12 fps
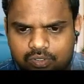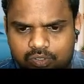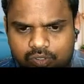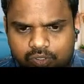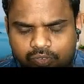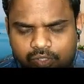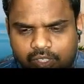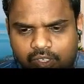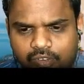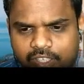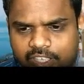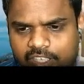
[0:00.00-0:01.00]
so if we
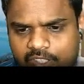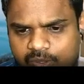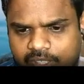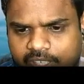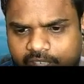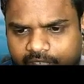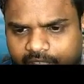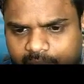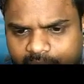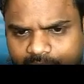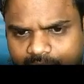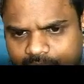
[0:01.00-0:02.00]
have TXY
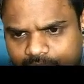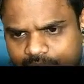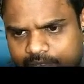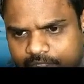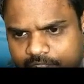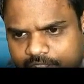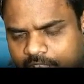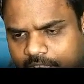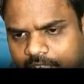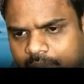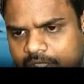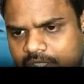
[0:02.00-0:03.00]
diagram, this
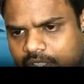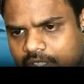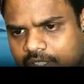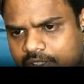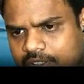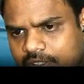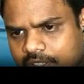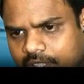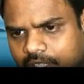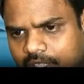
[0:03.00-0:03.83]
diagram is called as